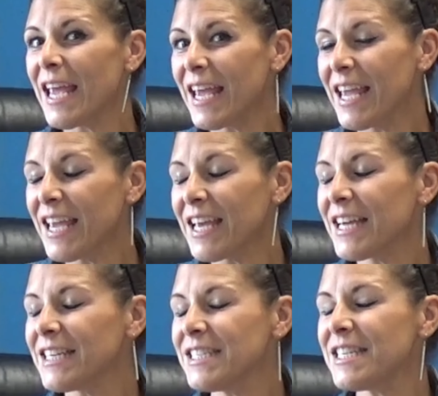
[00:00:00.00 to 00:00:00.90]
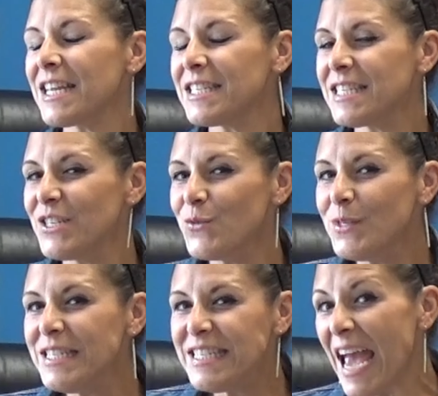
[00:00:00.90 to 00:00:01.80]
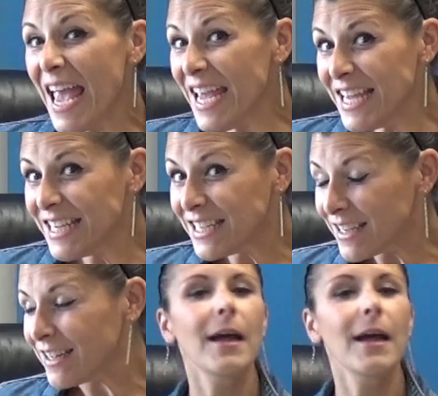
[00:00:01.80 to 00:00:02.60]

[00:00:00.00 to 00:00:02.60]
And today,